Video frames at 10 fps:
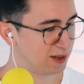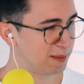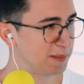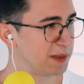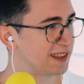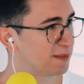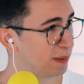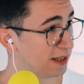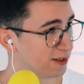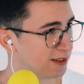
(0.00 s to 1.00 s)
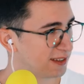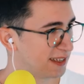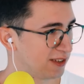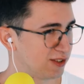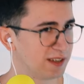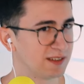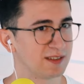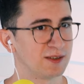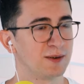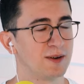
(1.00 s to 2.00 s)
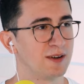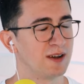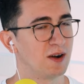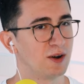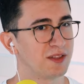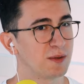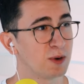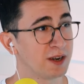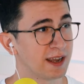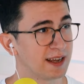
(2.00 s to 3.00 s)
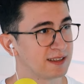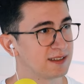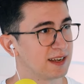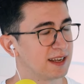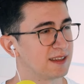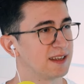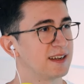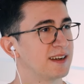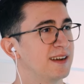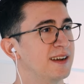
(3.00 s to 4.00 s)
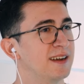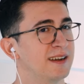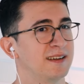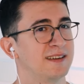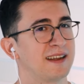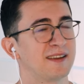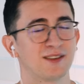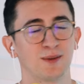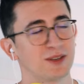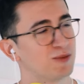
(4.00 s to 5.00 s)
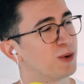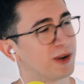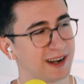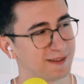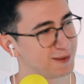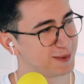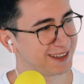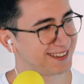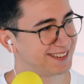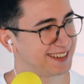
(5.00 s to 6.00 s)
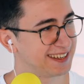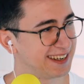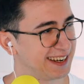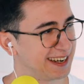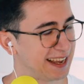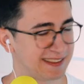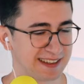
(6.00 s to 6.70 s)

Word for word: So I'm a bit split on this, actually. So on the one hand, I think there's so much work left to be done, right? And I